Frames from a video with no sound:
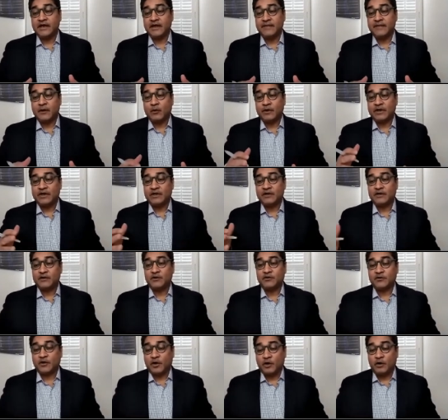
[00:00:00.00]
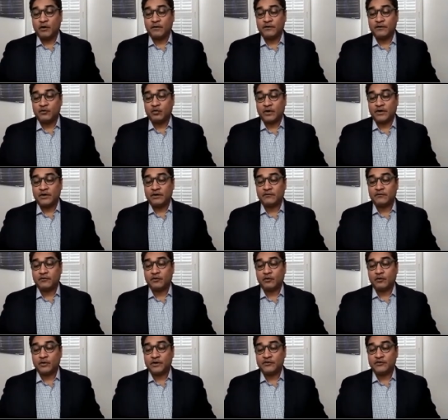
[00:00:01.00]
that we can use all these
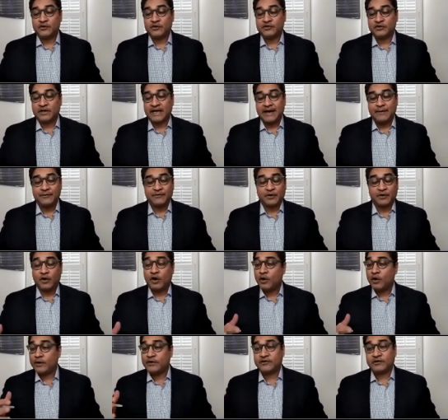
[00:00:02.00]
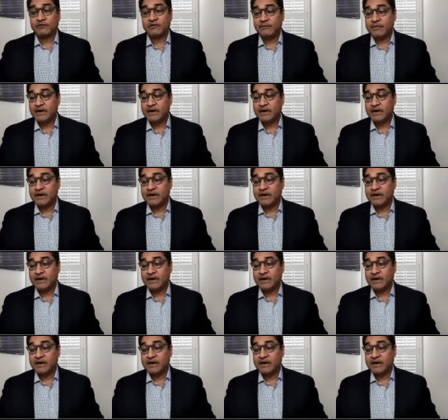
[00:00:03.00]
wonderful research labs that are always going to